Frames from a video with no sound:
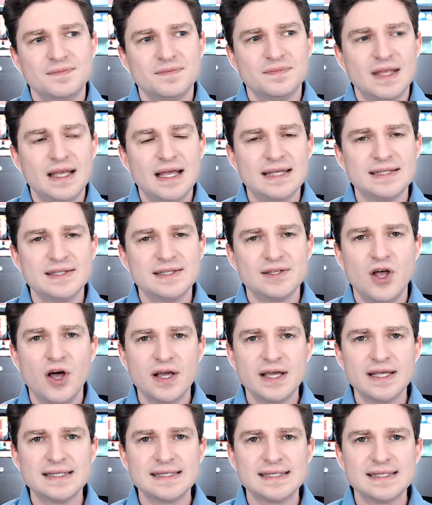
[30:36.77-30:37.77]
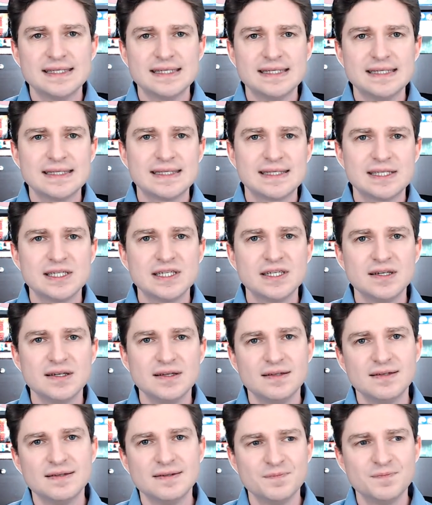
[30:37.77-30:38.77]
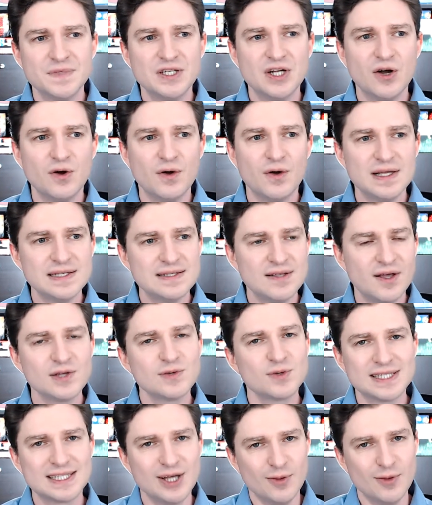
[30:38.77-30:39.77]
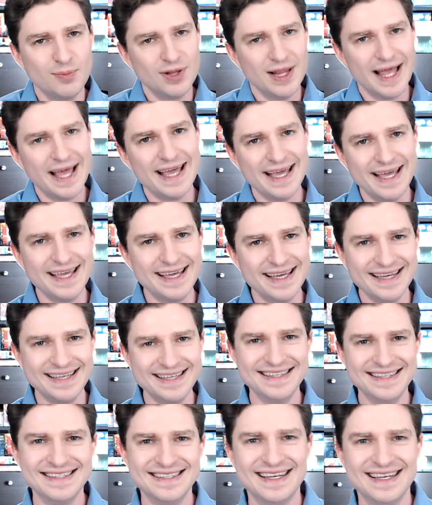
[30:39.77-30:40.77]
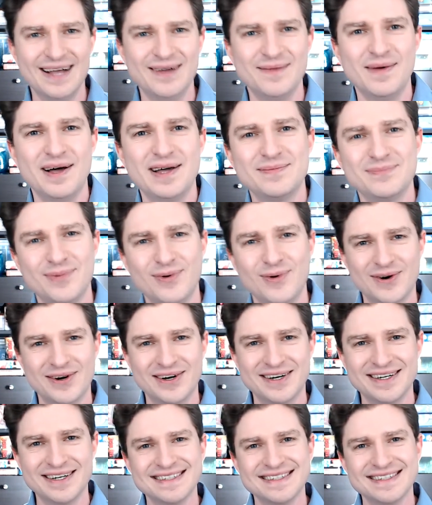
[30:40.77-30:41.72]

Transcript: as long as it's still, as long as we're still playing, I'm on board.